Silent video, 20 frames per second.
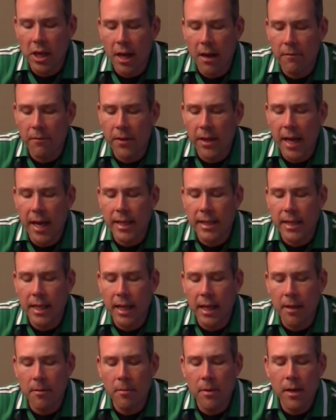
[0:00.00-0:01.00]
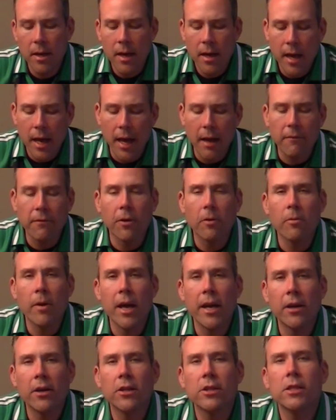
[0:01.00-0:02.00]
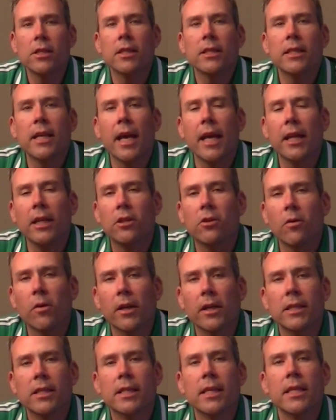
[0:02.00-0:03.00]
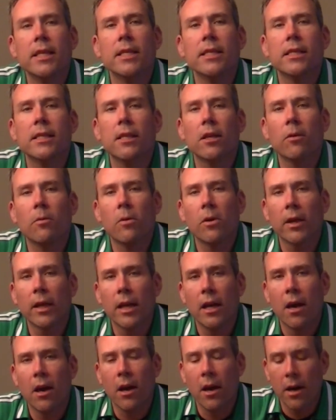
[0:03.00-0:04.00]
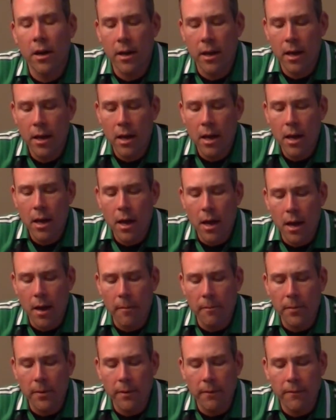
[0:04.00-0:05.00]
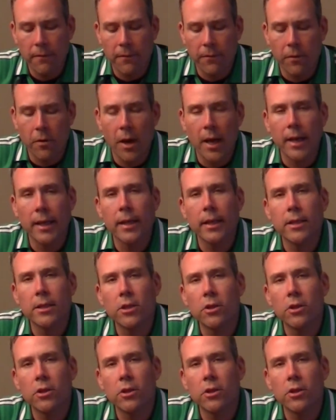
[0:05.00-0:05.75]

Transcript: job for that team. And for Renners, Danny Jorgensen is still working hard up front.